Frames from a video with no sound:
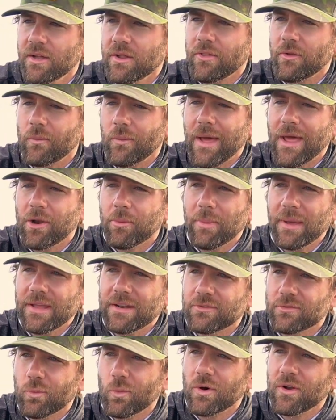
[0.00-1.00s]
Rattlebait
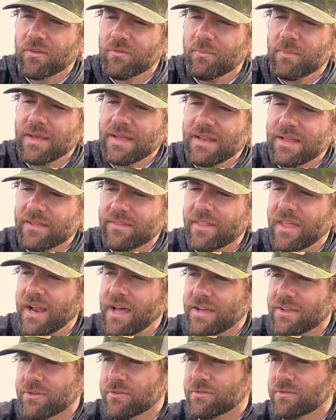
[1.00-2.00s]
is one of many that
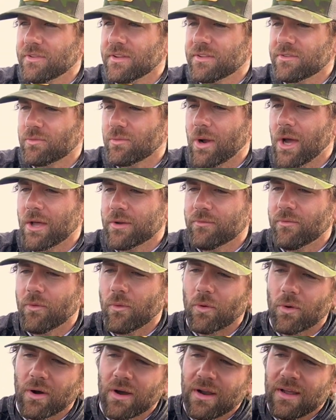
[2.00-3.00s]
I use this rod
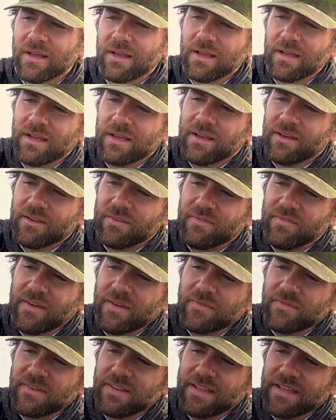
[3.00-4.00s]
for.
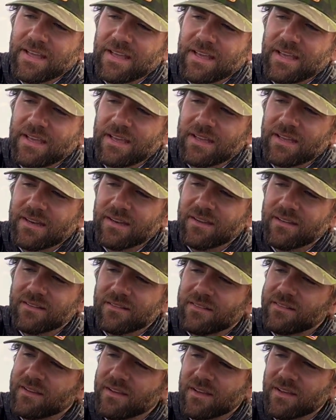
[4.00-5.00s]
15
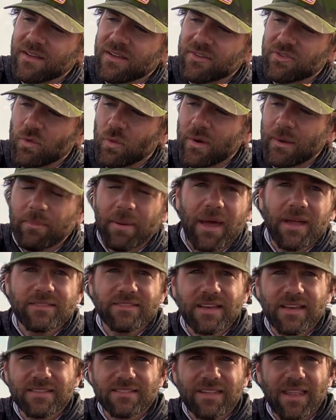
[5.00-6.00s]
to 20 pound
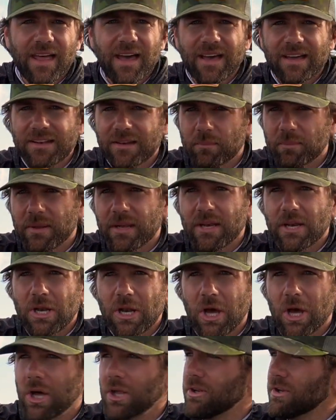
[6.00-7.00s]
test line, depending
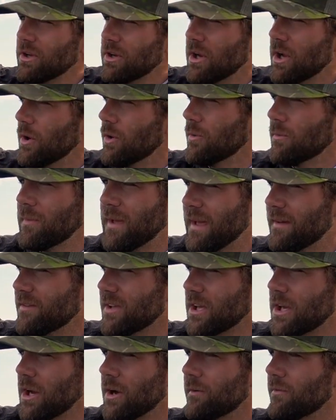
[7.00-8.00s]
on, you know, heavy
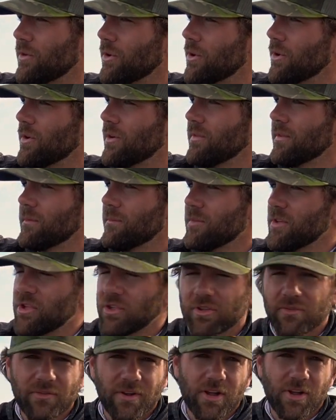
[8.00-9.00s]
cover, or if I'm
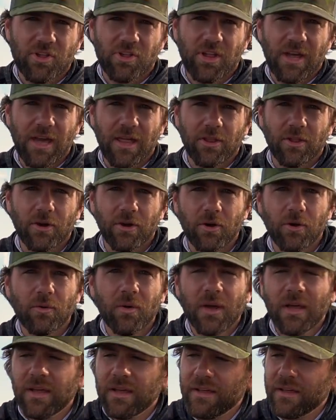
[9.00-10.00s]
fishing it very shallow
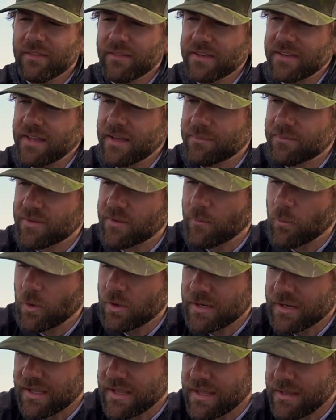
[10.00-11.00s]
and the depths I'm
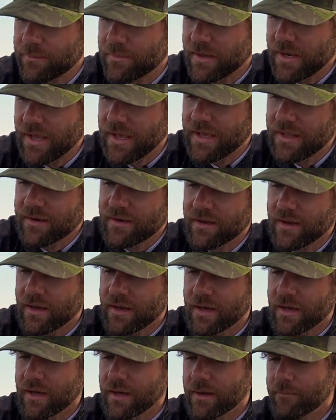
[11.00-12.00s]
wanting to keep it at,
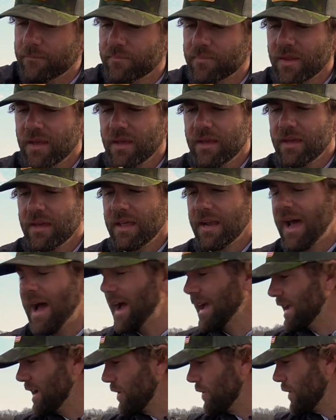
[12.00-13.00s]
and a
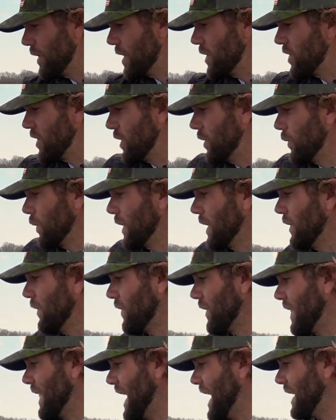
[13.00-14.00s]
high gear ratio reel
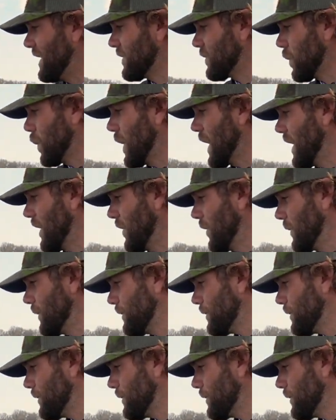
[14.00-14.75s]
for that as well.